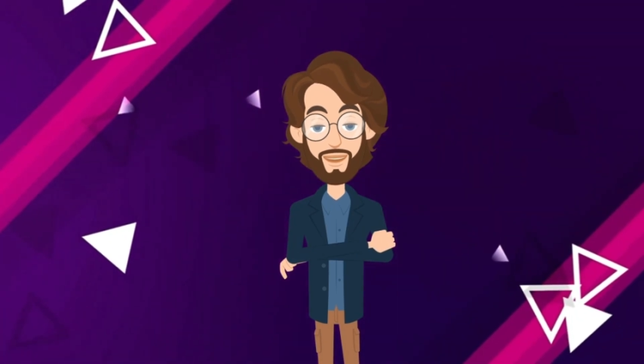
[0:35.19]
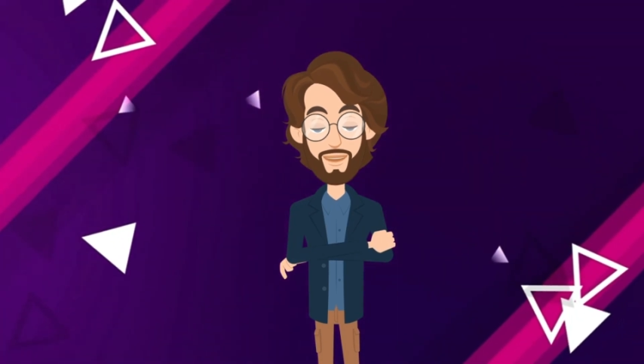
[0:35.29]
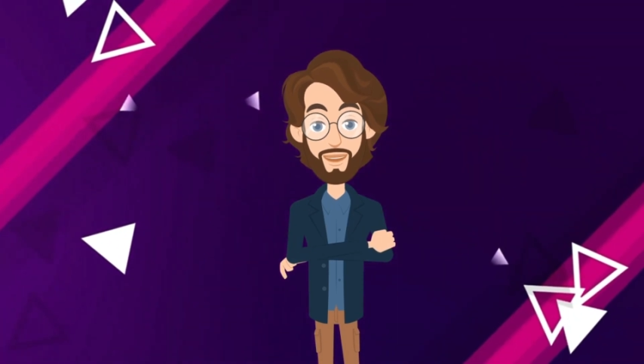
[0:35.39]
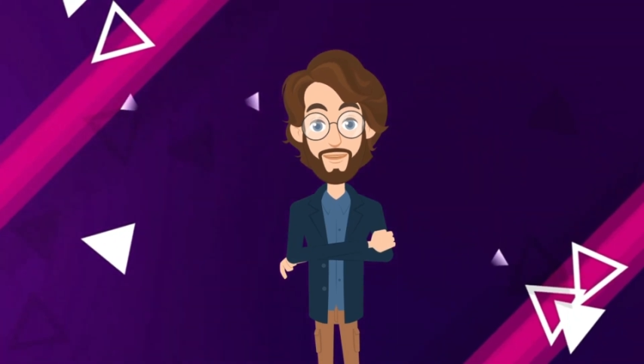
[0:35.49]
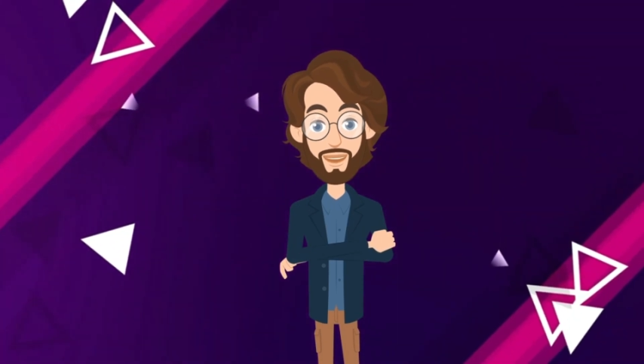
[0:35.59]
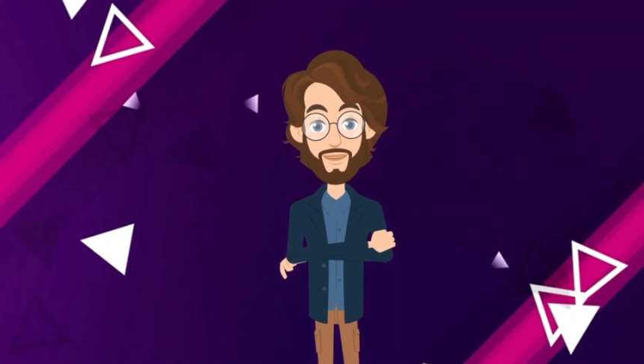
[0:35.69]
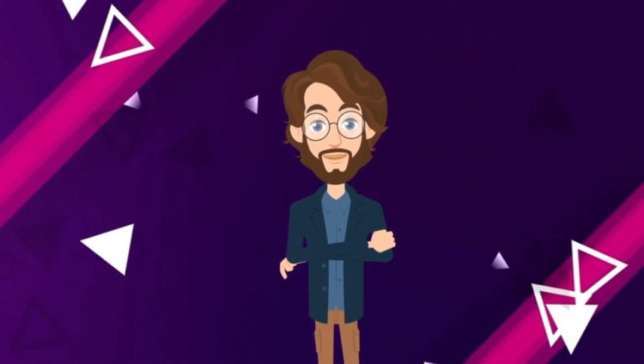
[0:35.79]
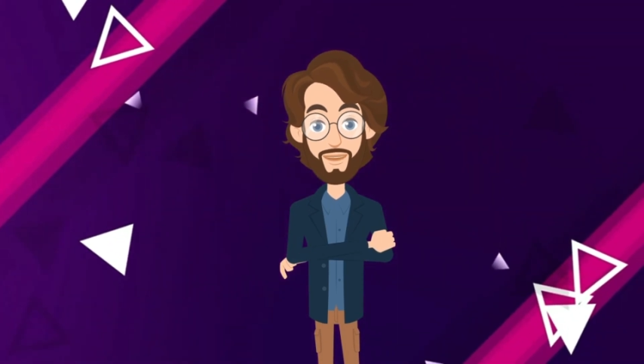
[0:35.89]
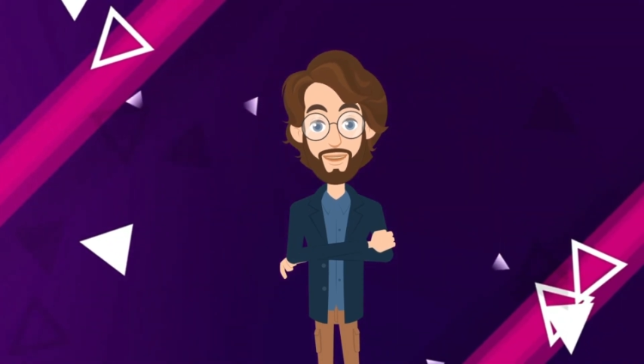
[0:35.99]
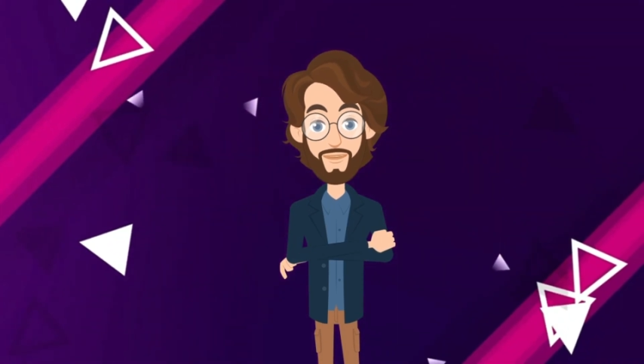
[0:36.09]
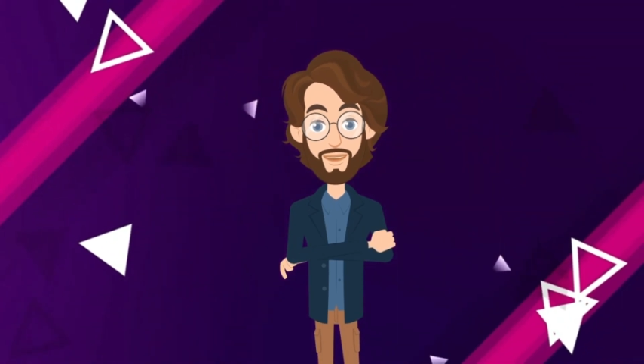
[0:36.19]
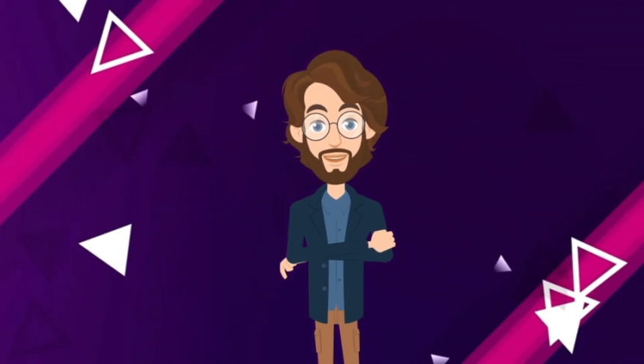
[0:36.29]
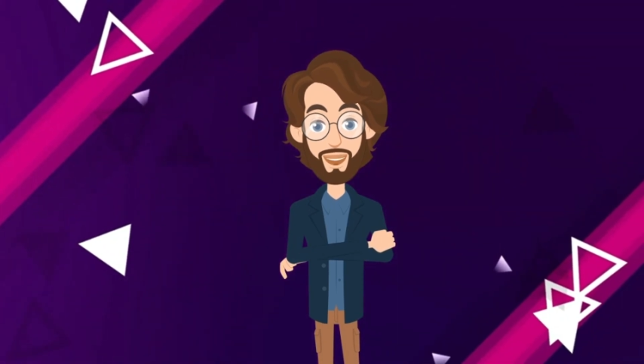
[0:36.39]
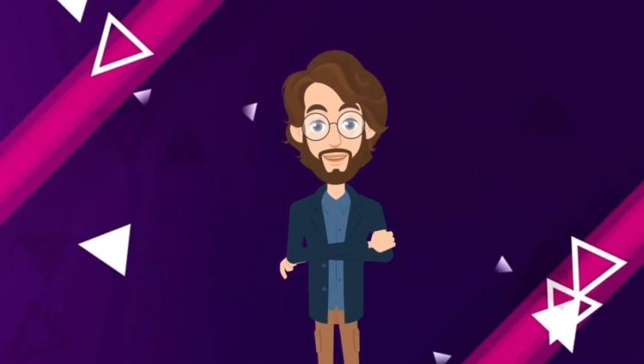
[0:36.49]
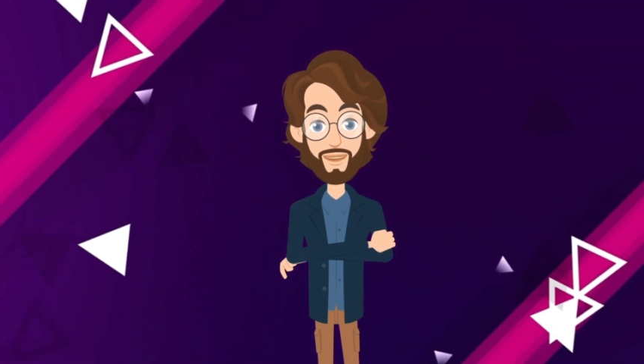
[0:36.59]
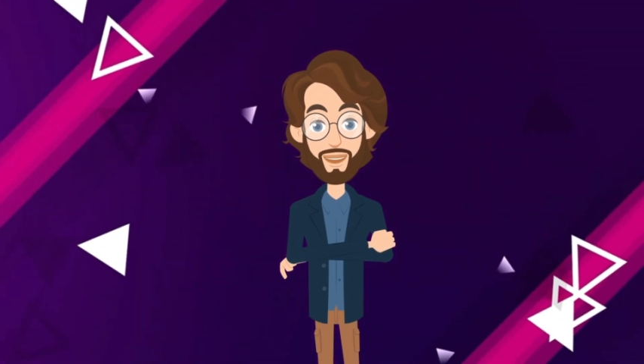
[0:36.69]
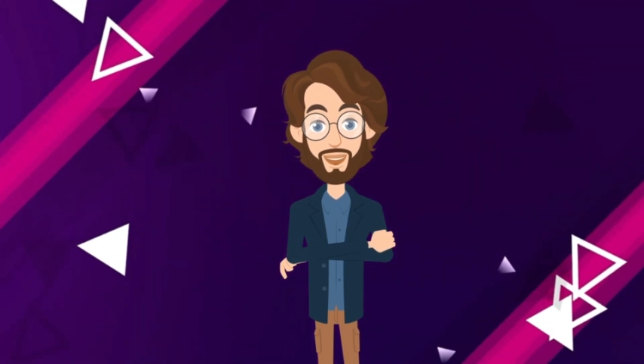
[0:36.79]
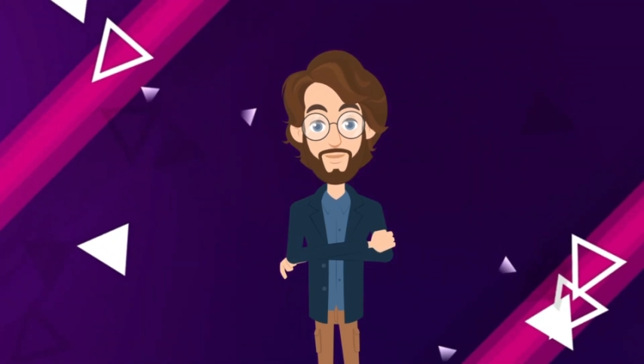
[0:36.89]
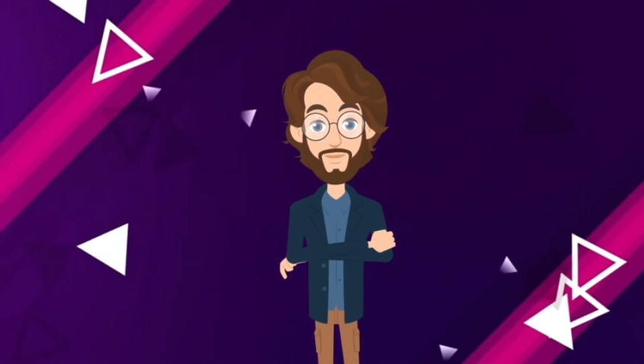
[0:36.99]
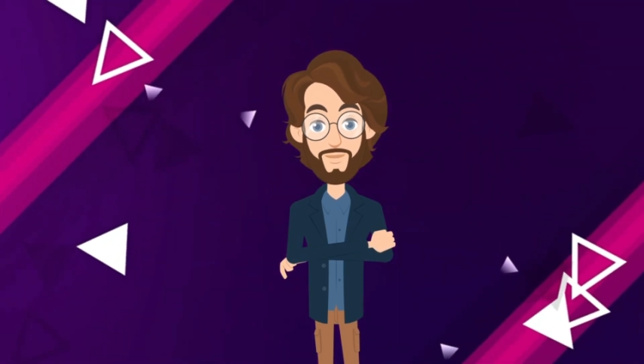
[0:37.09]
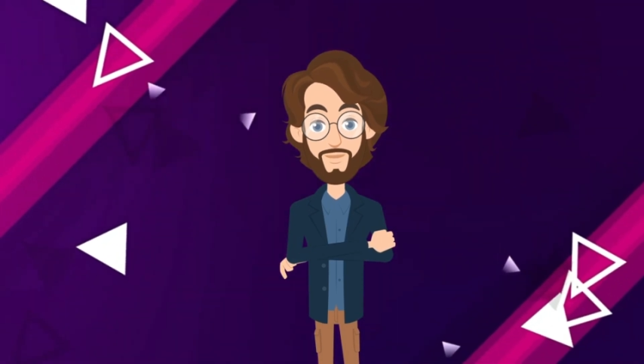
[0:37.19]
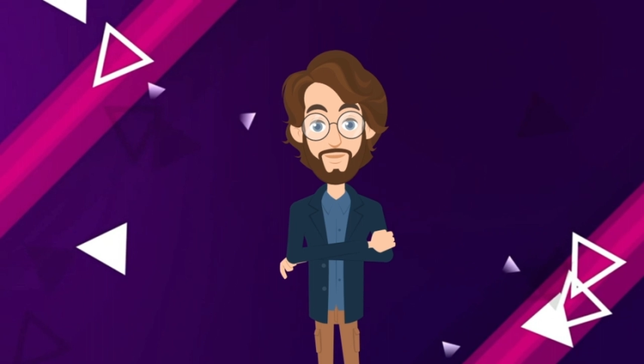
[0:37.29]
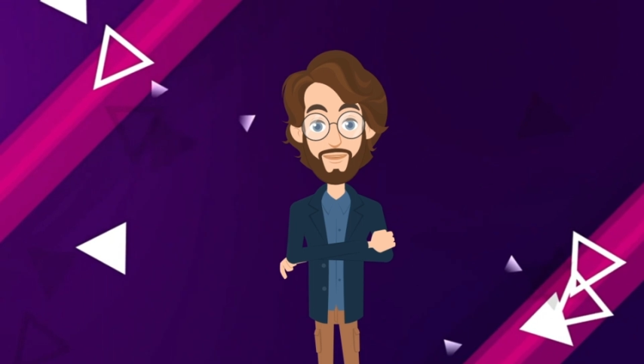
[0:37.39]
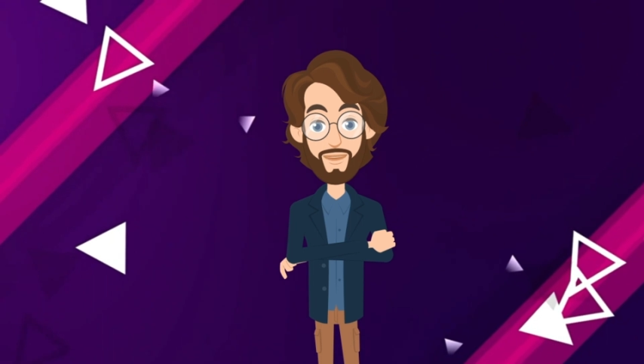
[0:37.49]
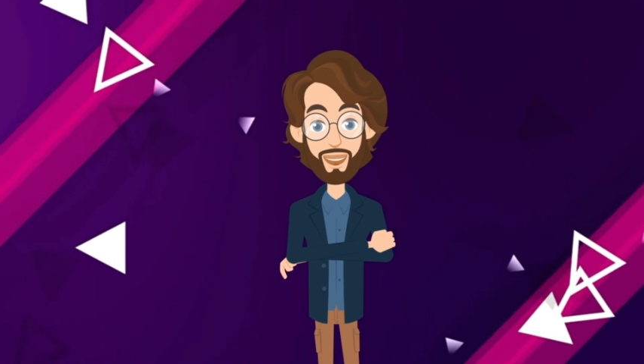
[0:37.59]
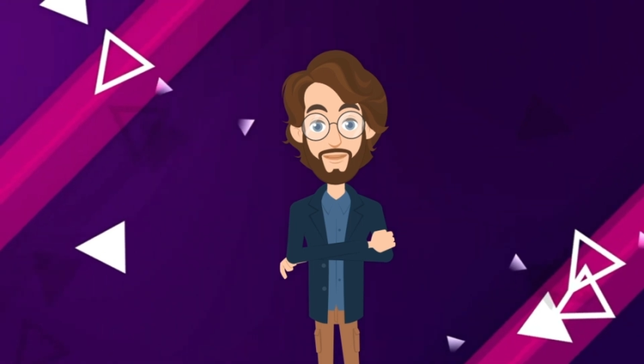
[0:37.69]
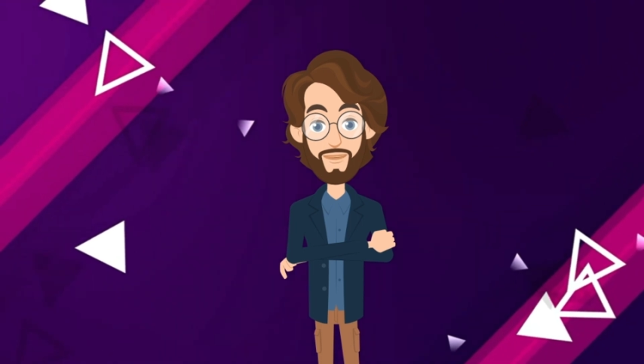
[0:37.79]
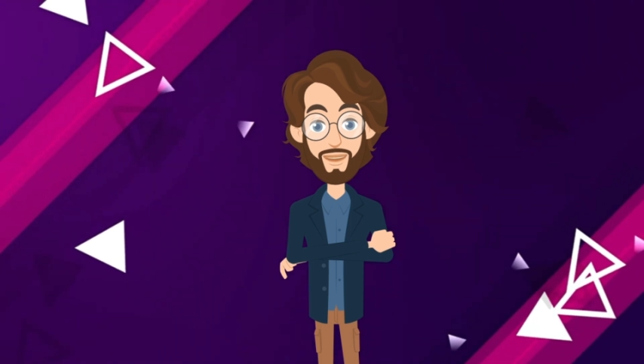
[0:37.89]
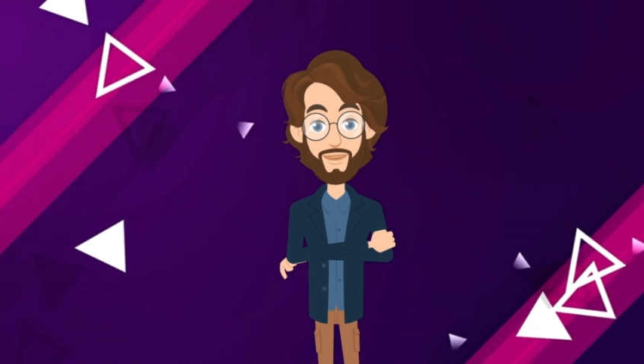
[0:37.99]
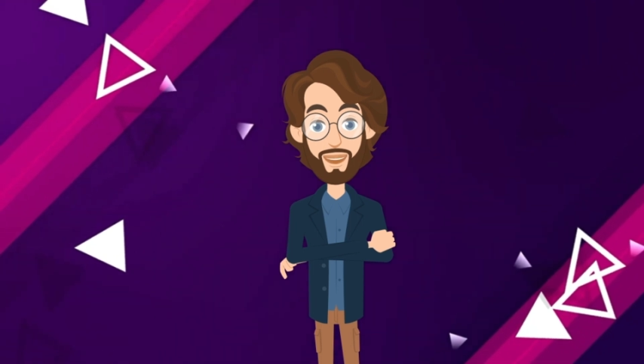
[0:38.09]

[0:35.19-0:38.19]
the social comparison theory. This theory was